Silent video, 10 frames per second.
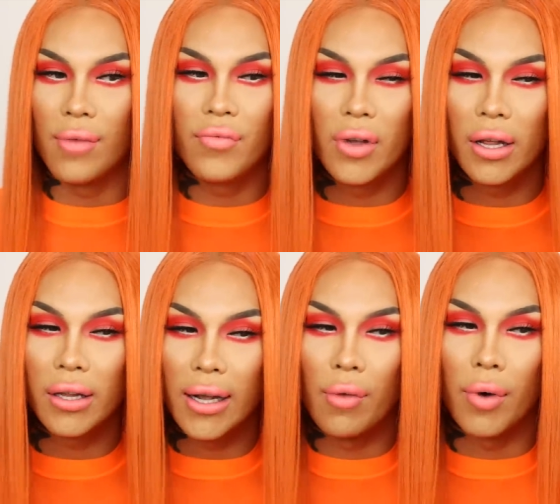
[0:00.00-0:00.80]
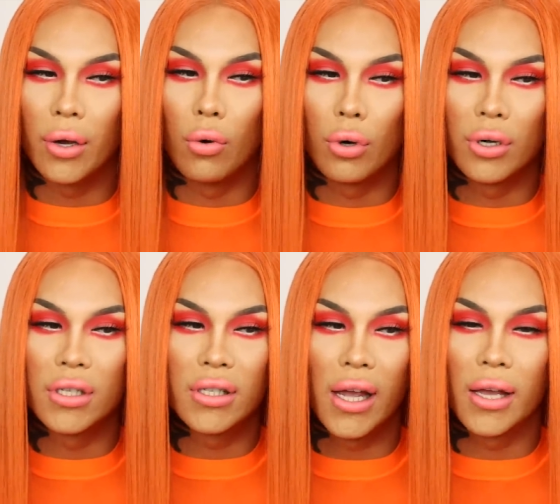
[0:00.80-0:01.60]
I'm feeling like I want to order a
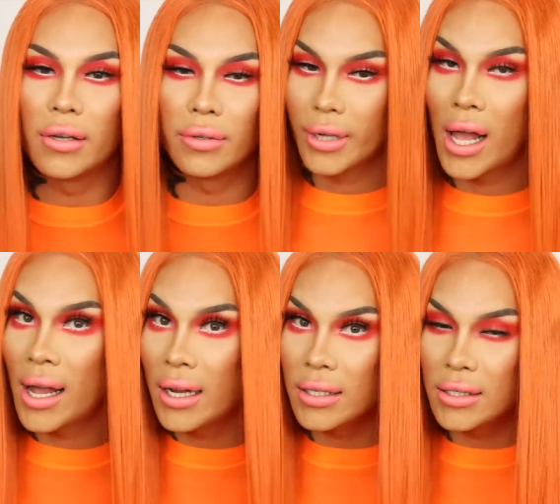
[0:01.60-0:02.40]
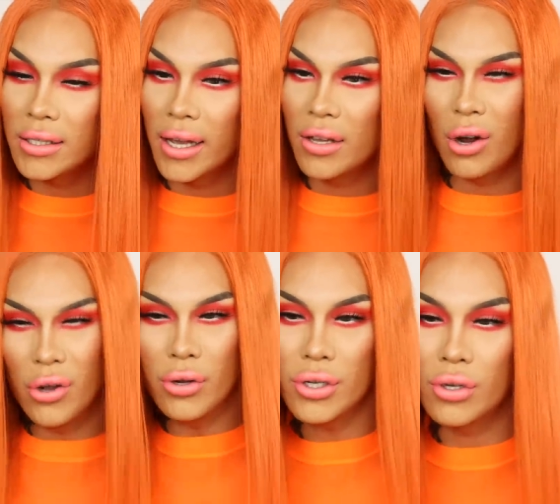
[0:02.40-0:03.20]
steak. Hi, like a steak. Are
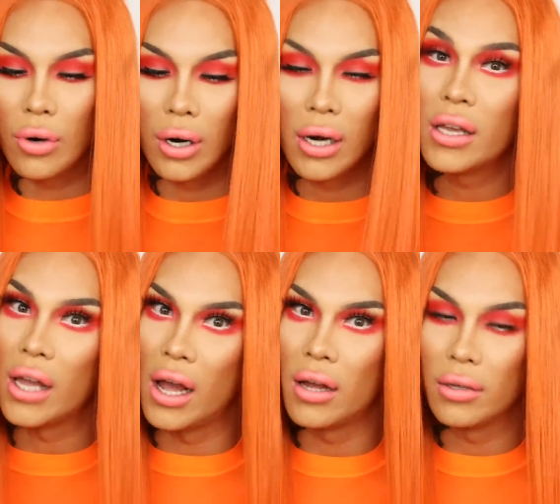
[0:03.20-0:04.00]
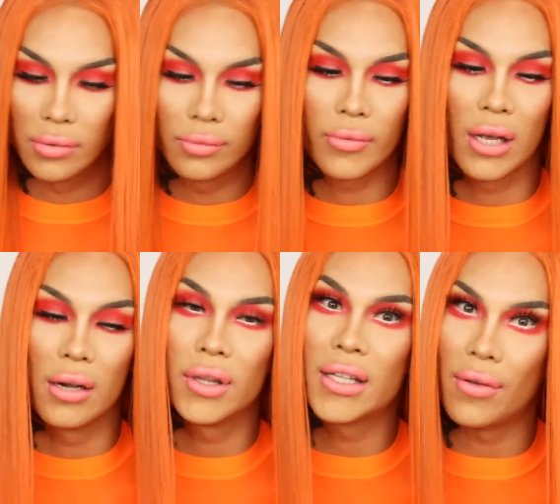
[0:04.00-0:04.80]
you sure? Yeah,
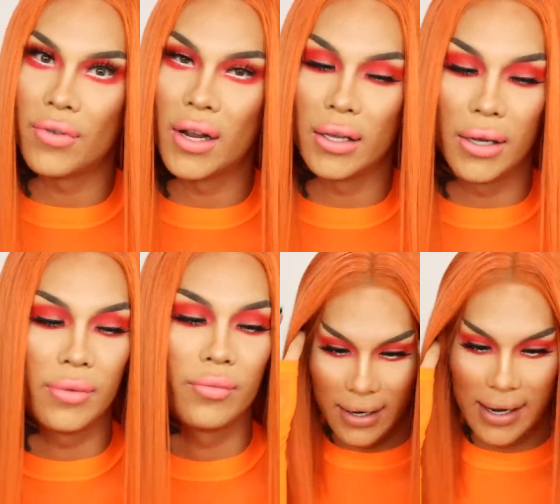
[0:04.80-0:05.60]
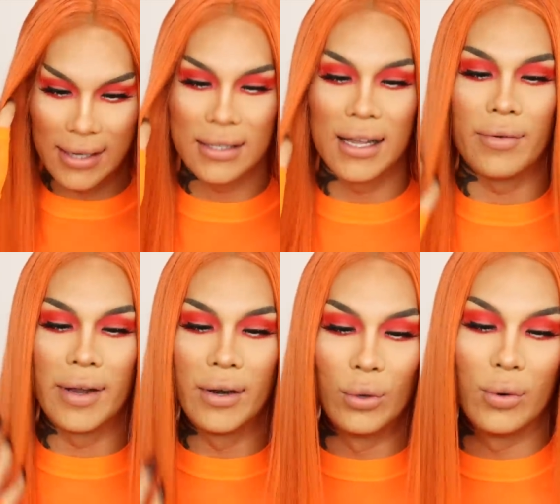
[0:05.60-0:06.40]
definitely. Next light
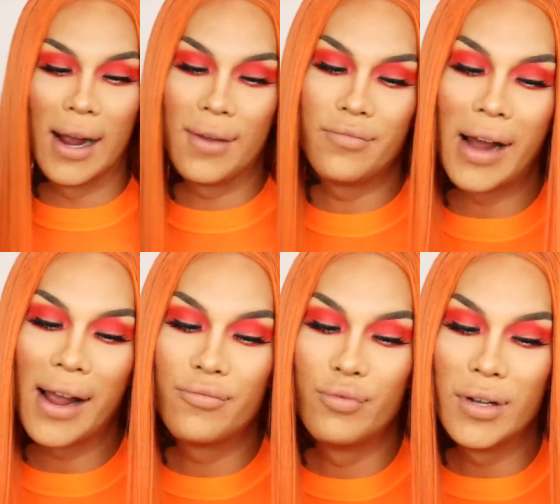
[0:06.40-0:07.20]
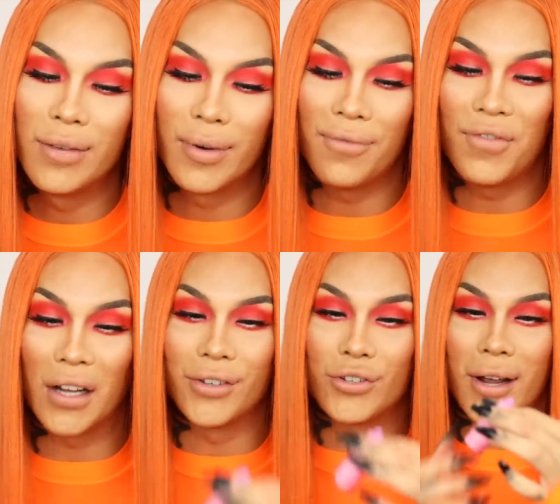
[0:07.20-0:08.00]
one. Ooh, I really want to
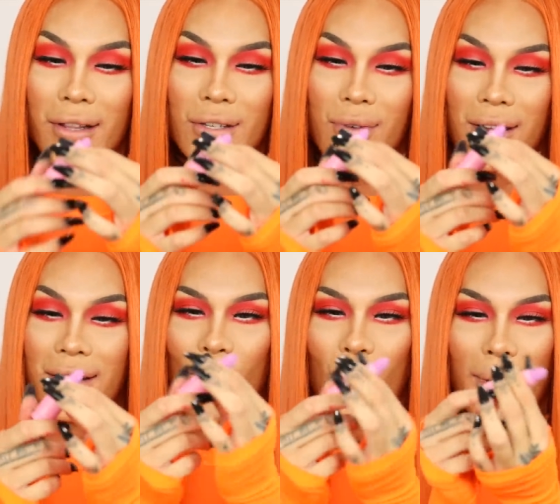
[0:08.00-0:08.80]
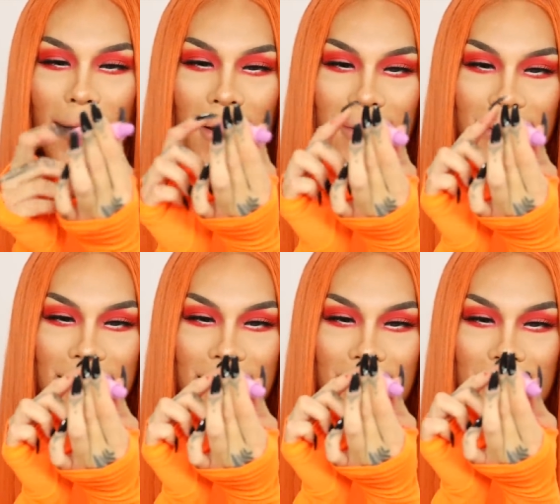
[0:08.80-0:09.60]
fucking try this one. Oh my God,
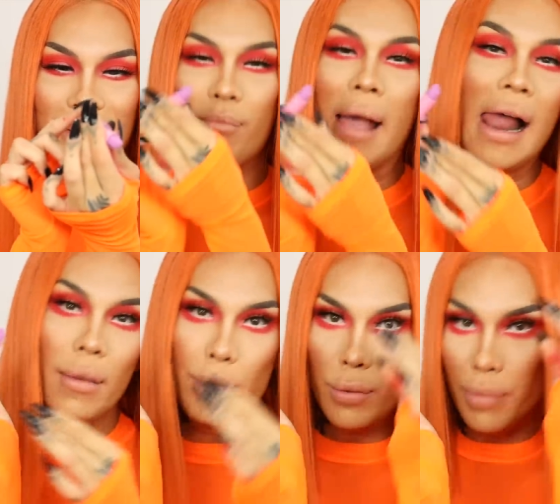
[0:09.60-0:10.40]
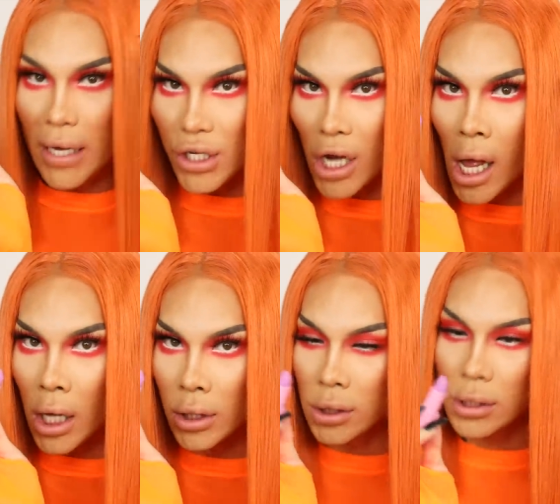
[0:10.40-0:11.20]
this is Malibu Beach House.